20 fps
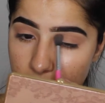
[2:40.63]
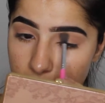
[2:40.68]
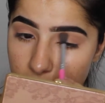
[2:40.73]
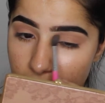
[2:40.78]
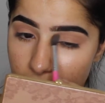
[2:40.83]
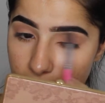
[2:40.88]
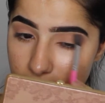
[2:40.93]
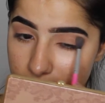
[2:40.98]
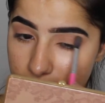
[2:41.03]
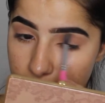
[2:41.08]

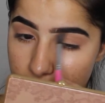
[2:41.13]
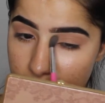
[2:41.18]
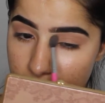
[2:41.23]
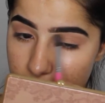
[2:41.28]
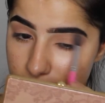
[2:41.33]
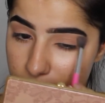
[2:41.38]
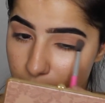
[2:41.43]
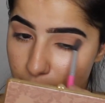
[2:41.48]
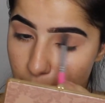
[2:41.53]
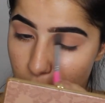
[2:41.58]

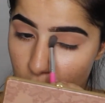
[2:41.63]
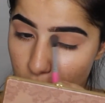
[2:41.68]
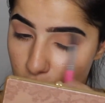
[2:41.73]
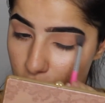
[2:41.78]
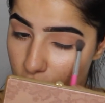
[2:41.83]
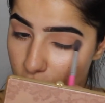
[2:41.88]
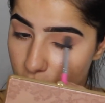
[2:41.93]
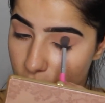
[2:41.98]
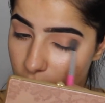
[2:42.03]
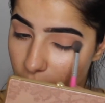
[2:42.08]
that
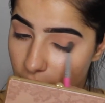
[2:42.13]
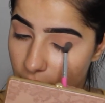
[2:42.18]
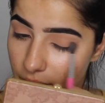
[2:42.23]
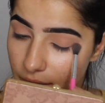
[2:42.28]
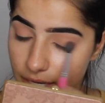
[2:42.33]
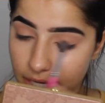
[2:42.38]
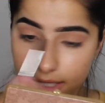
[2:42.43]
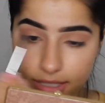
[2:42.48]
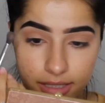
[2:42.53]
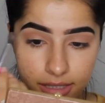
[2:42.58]
Marshall
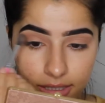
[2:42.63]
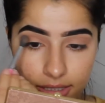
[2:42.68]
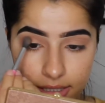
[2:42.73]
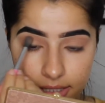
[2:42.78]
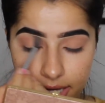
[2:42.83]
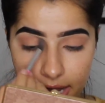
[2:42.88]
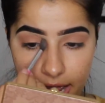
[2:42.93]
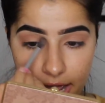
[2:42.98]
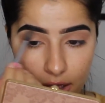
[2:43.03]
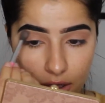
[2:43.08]
carries
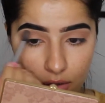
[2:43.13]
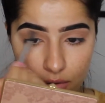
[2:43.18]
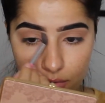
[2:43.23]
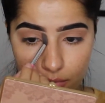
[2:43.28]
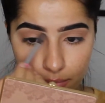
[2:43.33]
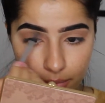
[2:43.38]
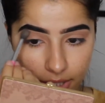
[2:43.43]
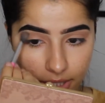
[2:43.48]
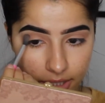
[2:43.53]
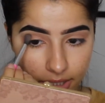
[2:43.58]
now
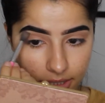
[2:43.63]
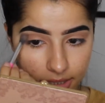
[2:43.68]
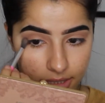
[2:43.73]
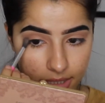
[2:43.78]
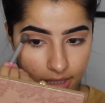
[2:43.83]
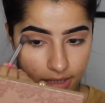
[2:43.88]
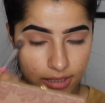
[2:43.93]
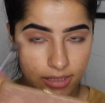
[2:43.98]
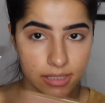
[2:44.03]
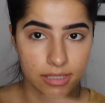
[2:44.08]
because
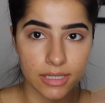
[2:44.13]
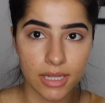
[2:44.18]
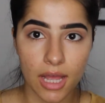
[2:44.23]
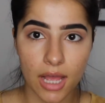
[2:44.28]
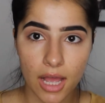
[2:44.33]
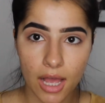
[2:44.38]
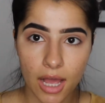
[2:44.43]
it's